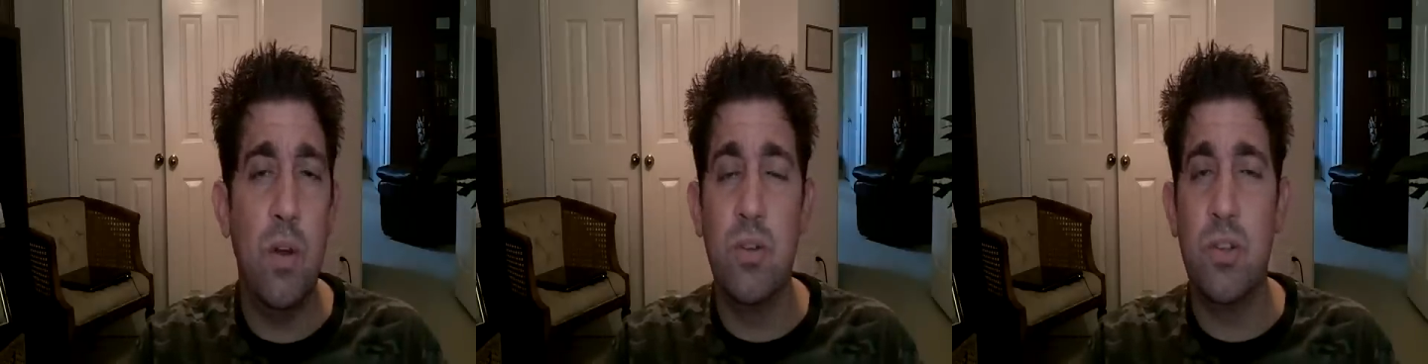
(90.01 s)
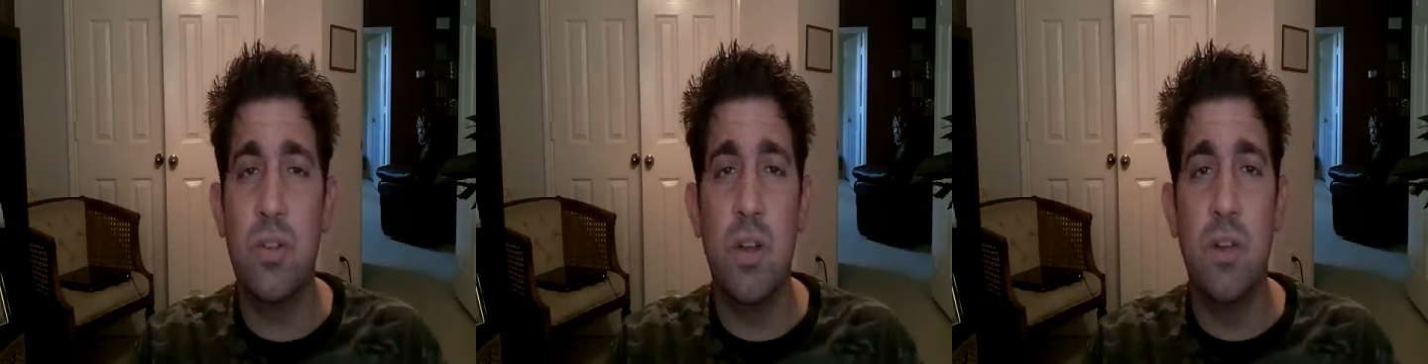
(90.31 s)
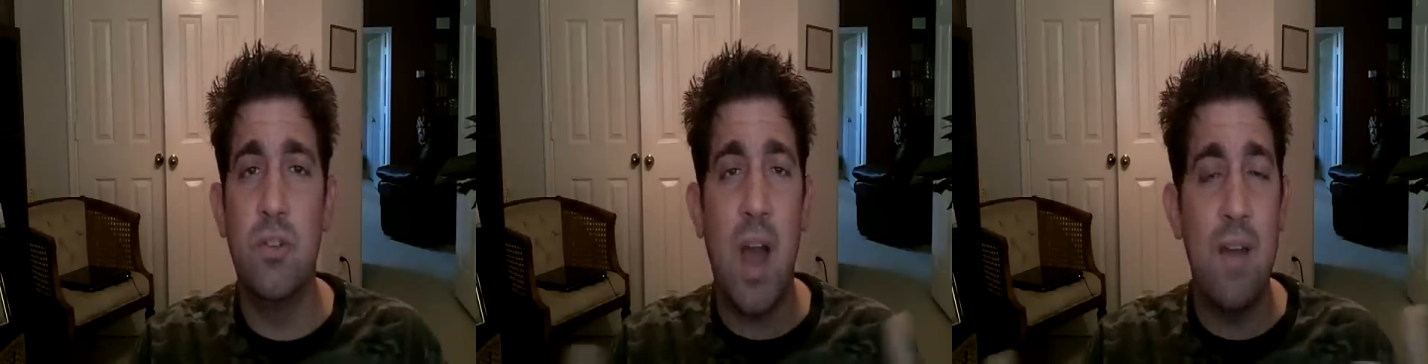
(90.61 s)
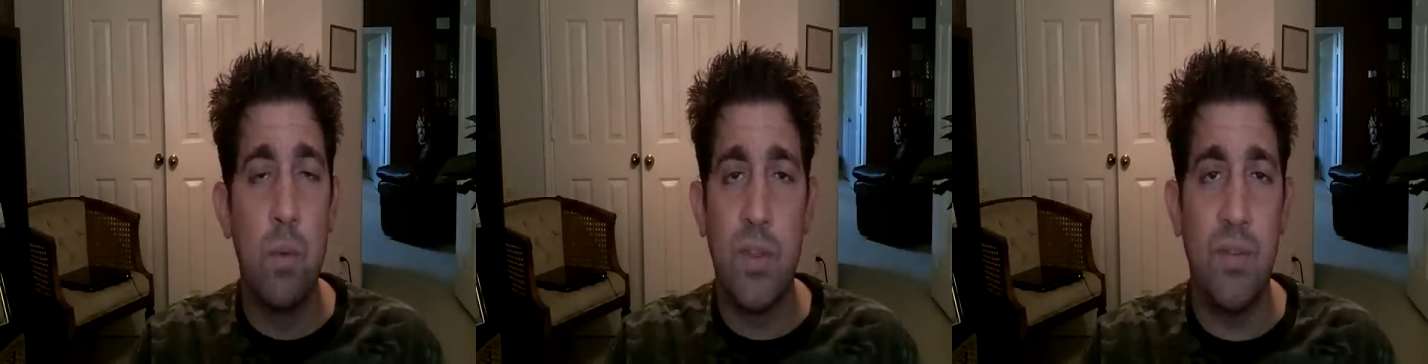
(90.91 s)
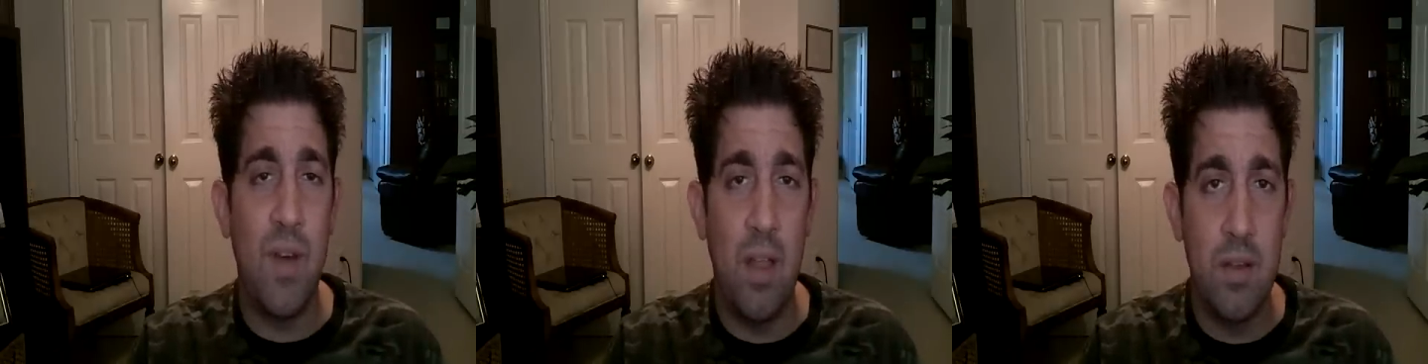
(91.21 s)
just jiving with the
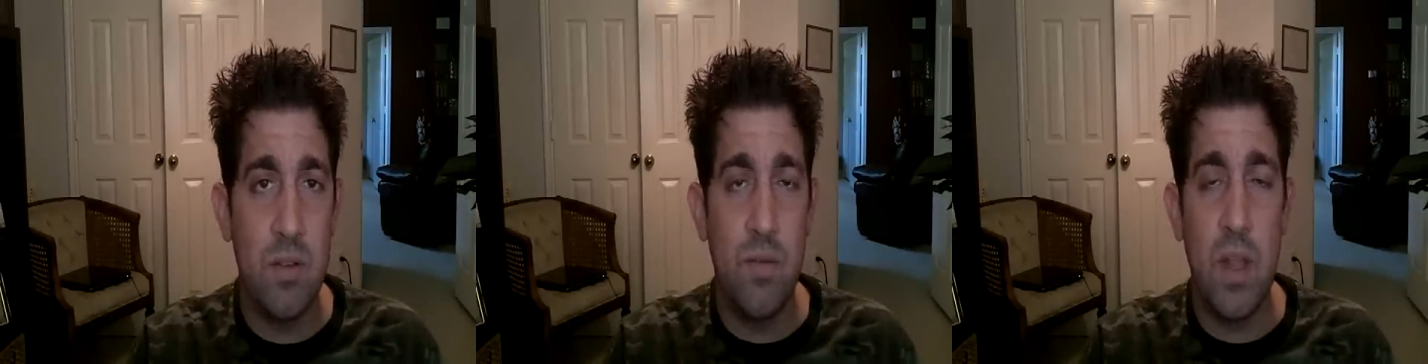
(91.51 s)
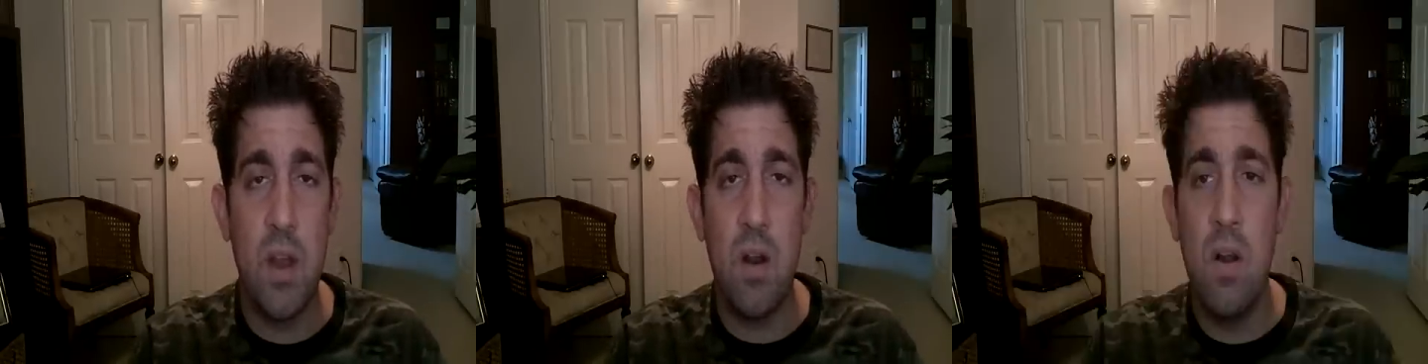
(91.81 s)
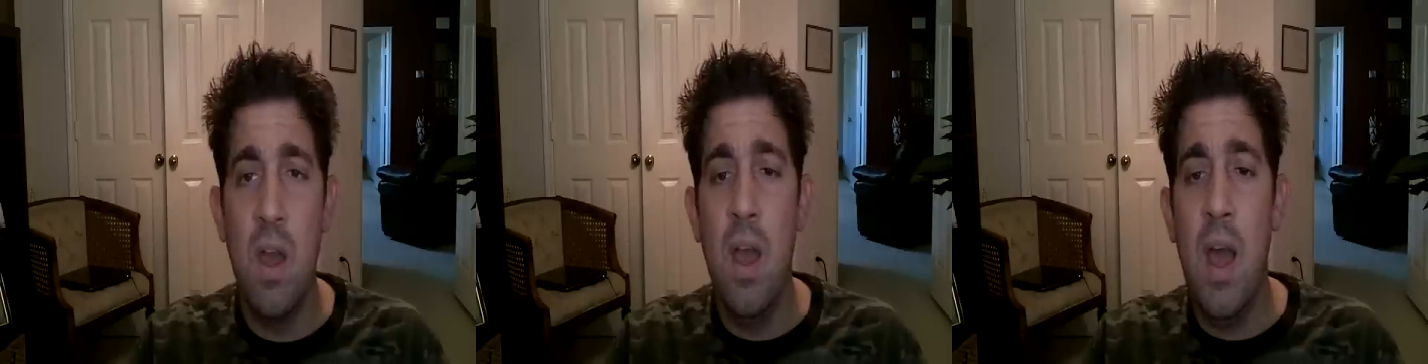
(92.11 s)
fellas over there,